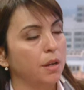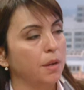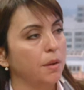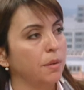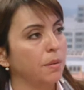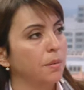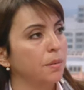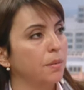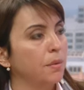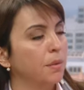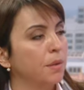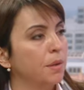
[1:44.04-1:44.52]

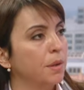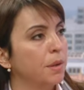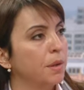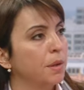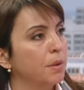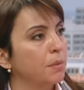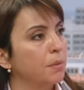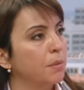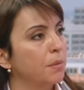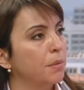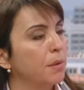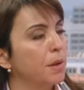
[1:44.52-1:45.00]
you.
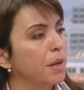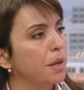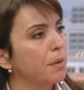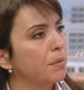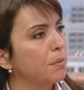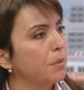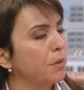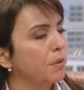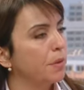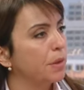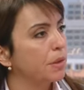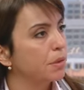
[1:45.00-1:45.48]
Maria,
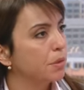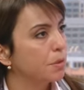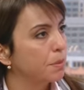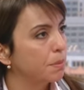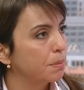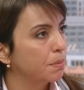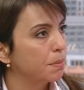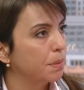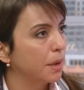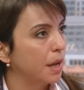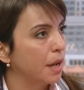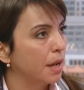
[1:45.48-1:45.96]
moving to
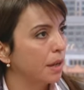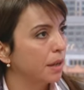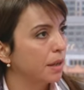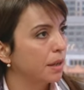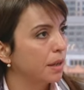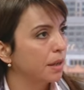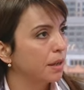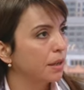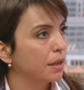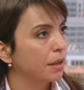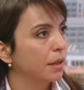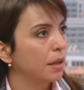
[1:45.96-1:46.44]

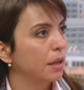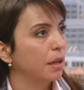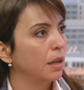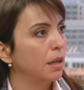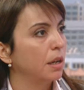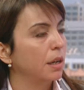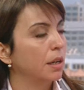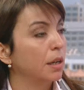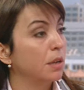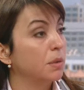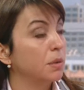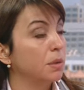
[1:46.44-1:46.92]
bank
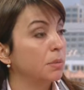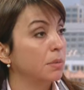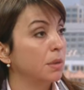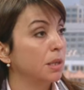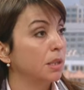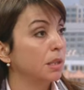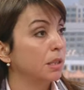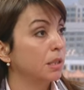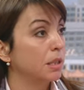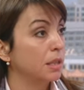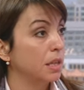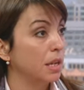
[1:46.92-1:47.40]

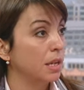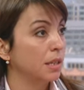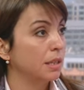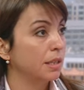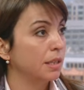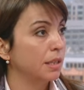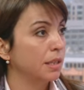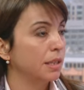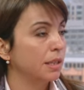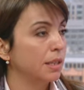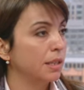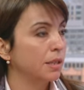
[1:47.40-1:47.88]
counterparties
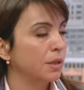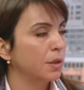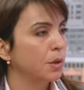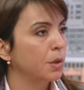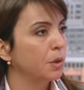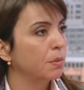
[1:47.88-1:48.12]
analysis,